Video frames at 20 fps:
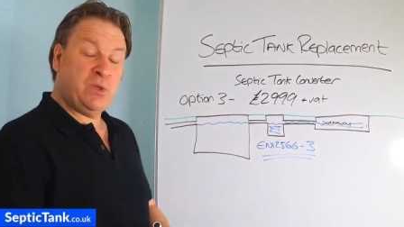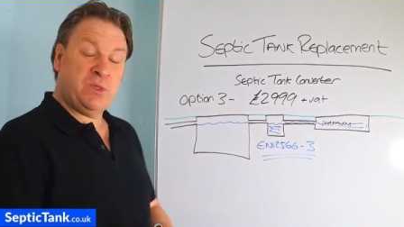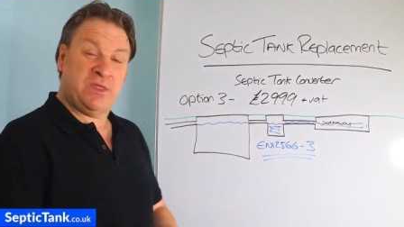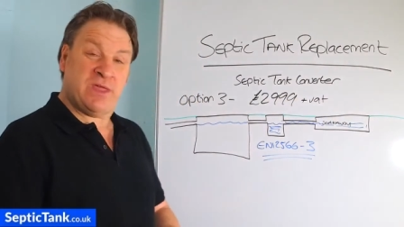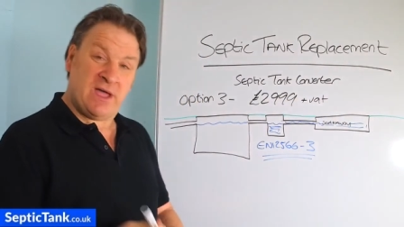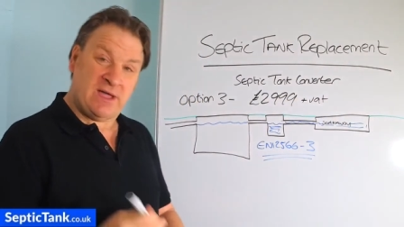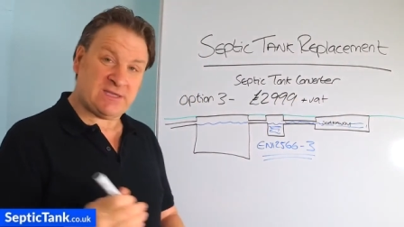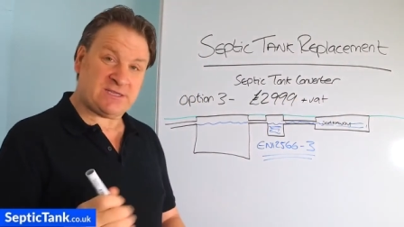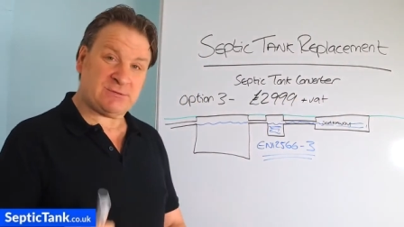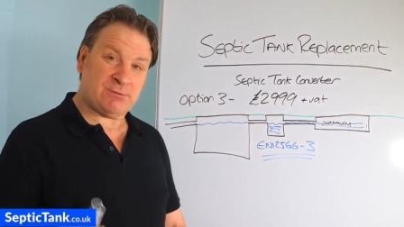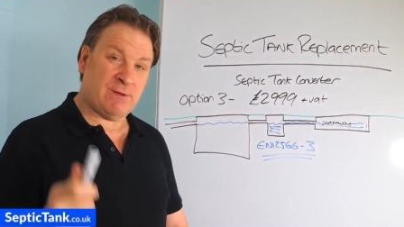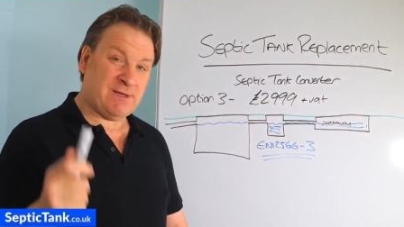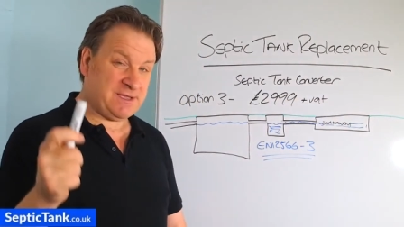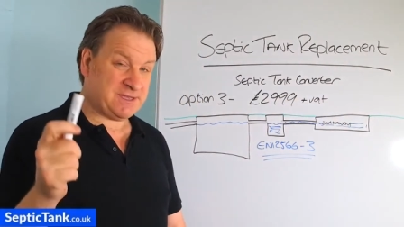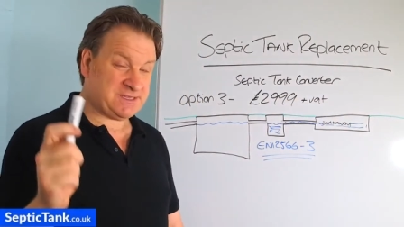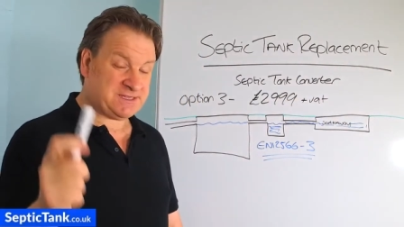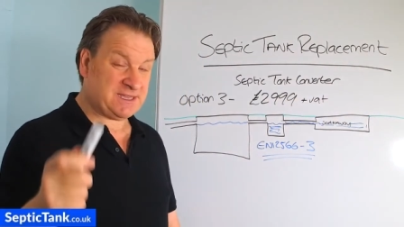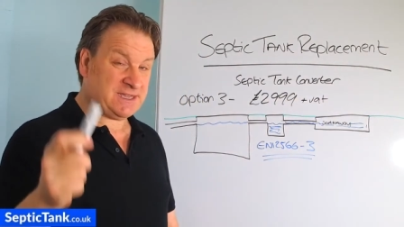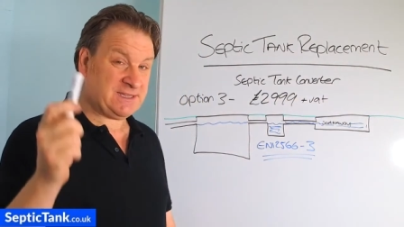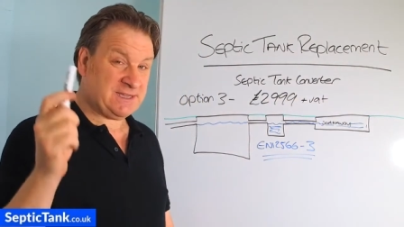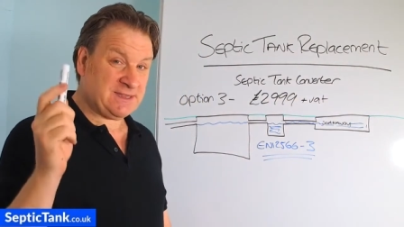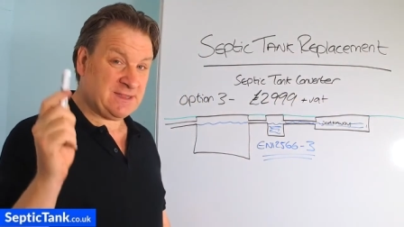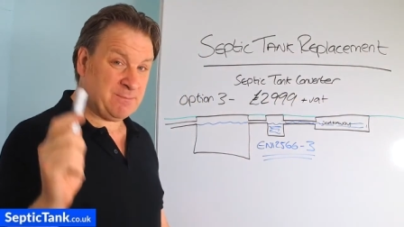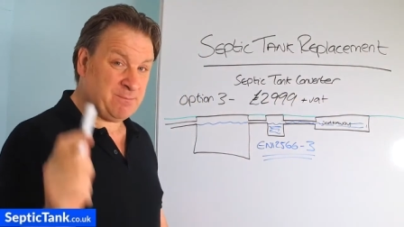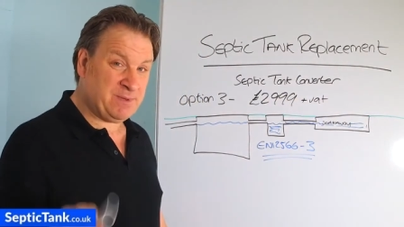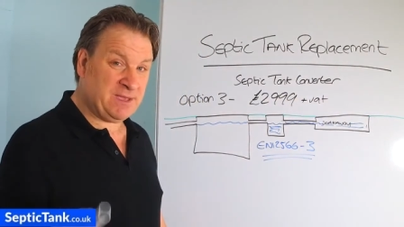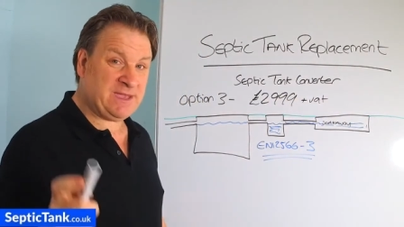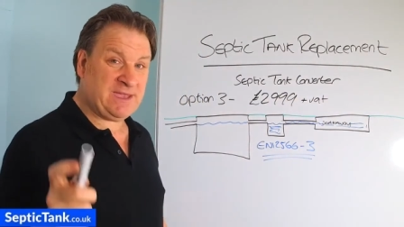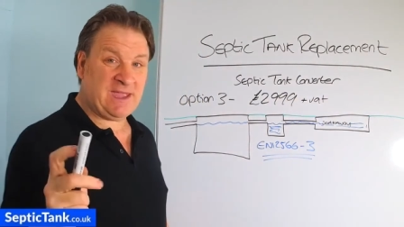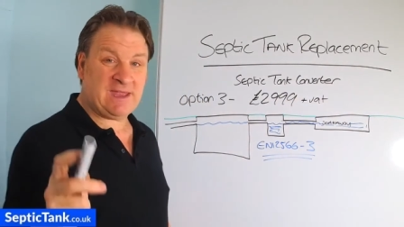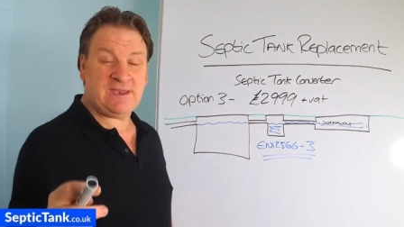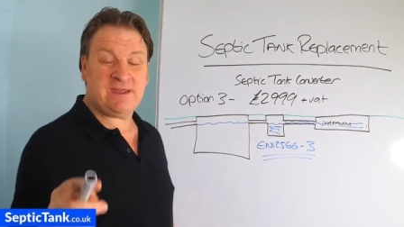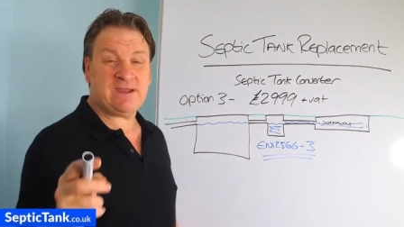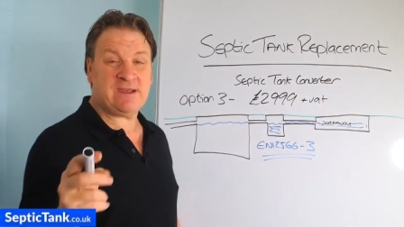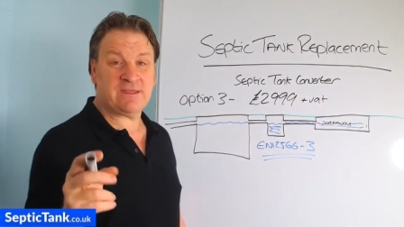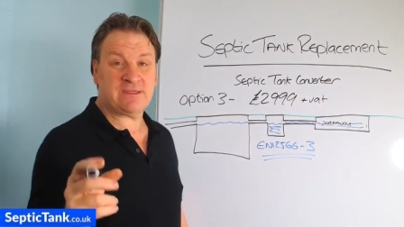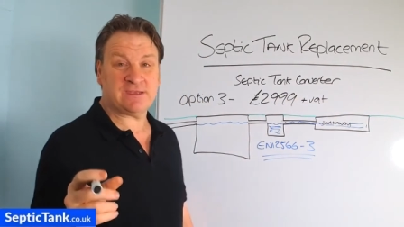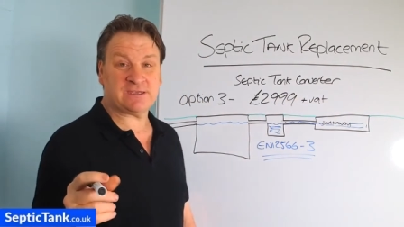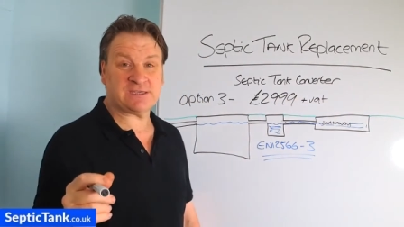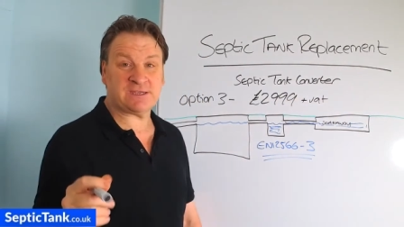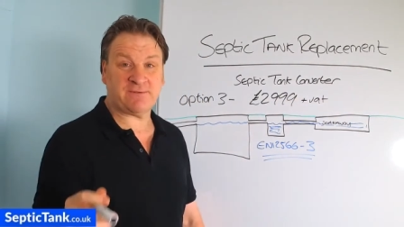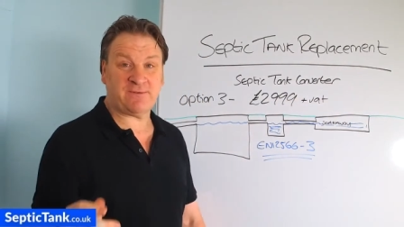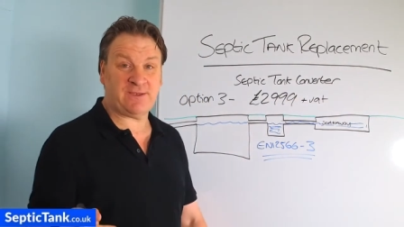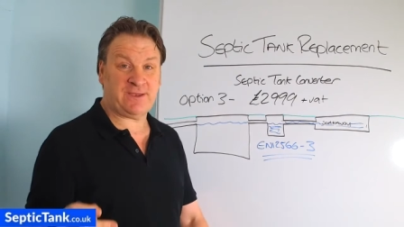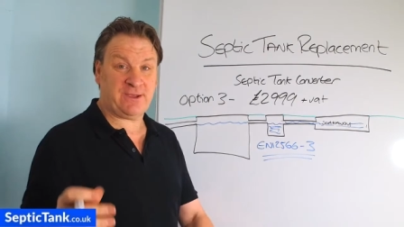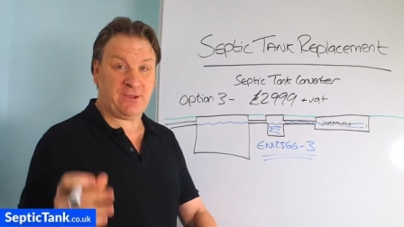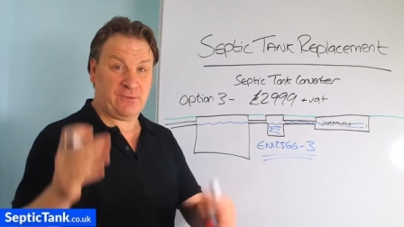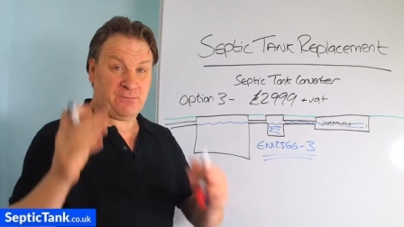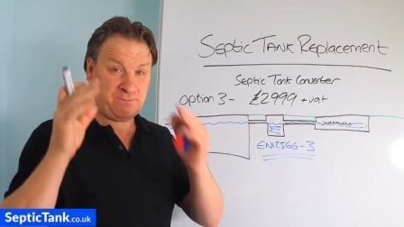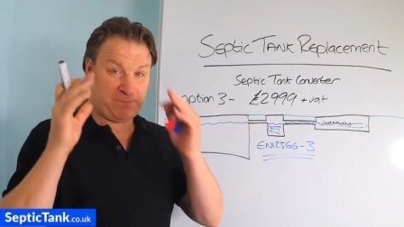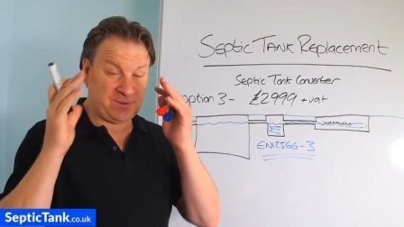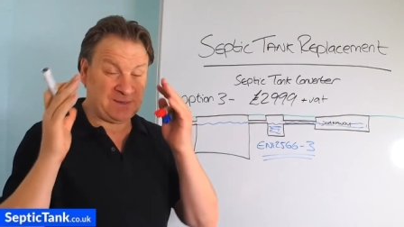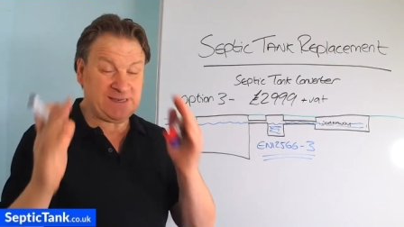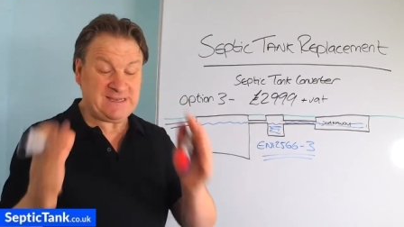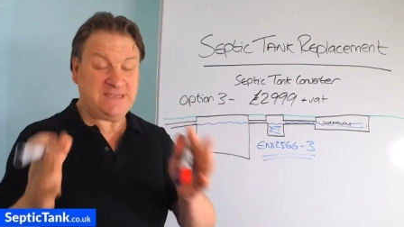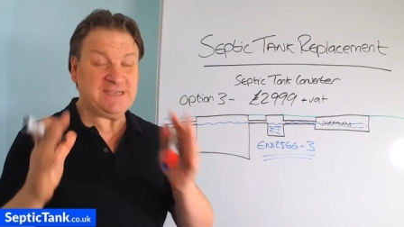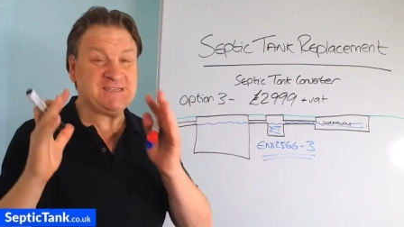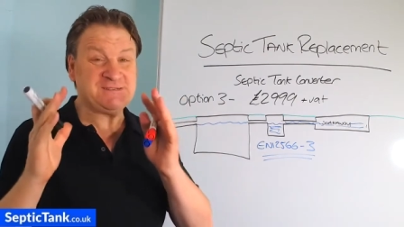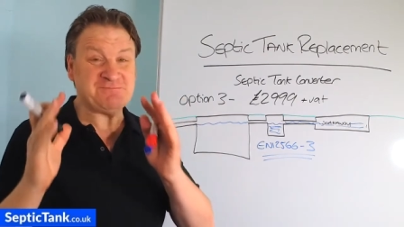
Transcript: that's why I said at the beginning of this video, please,